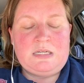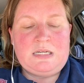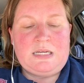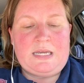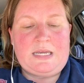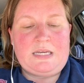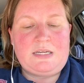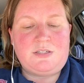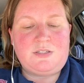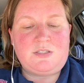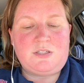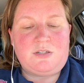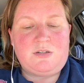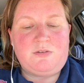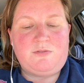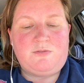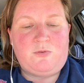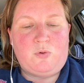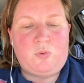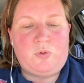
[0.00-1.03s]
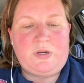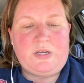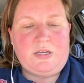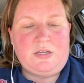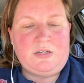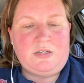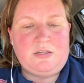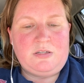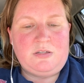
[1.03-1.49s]
And
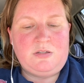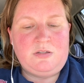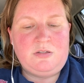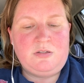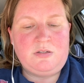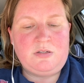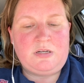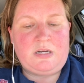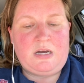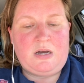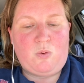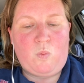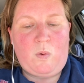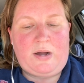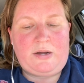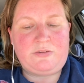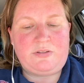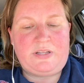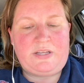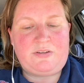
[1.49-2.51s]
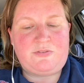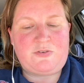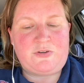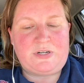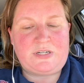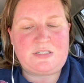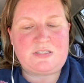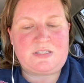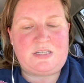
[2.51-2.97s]
avoid uh, wildlife
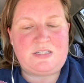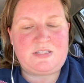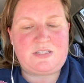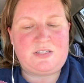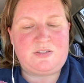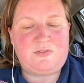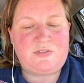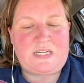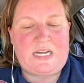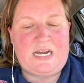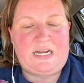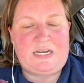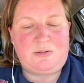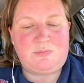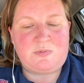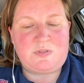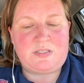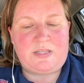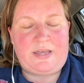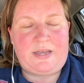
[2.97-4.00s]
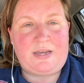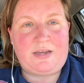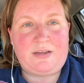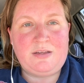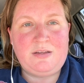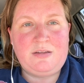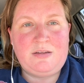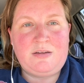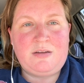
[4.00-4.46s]
during sensitive times
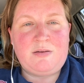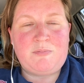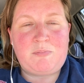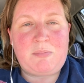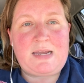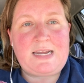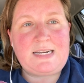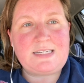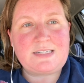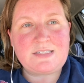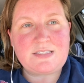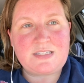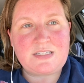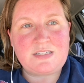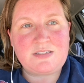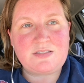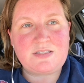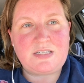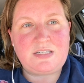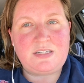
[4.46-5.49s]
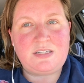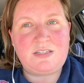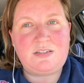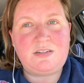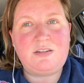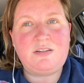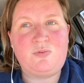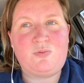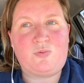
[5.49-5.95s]
like mating
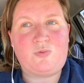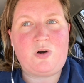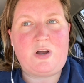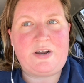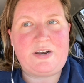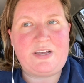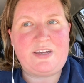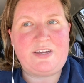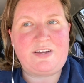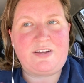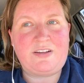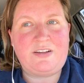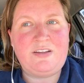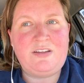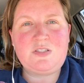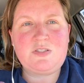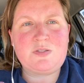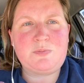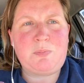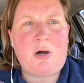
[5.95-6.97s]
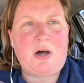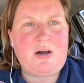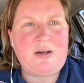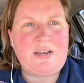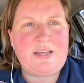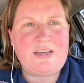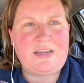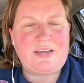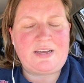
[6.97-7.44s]
season, rutting,
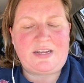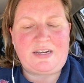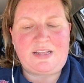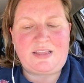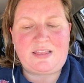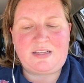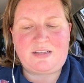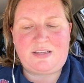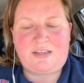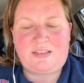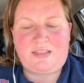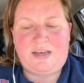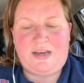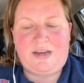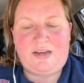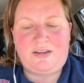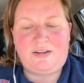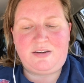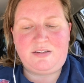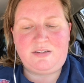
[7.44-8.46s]
spawning, anything like that.